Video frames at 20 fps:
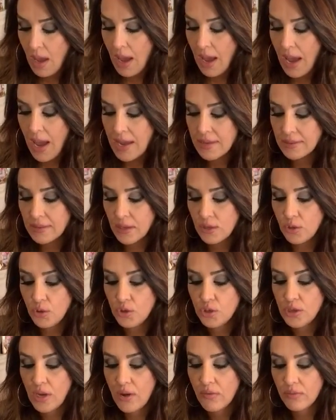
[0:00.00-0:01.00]
Ask and you
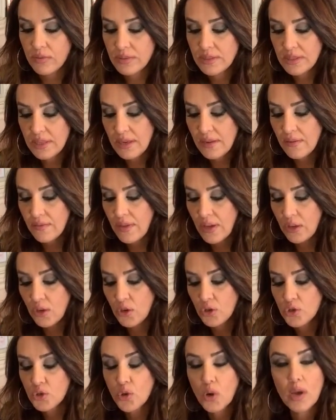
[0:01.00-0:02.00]
shall receive, that
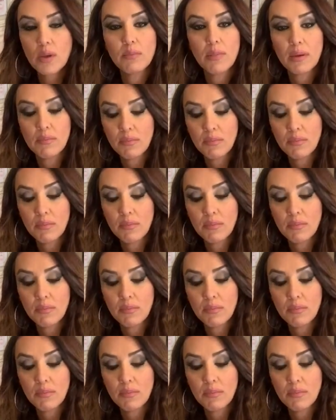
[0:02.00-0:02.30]
your joy may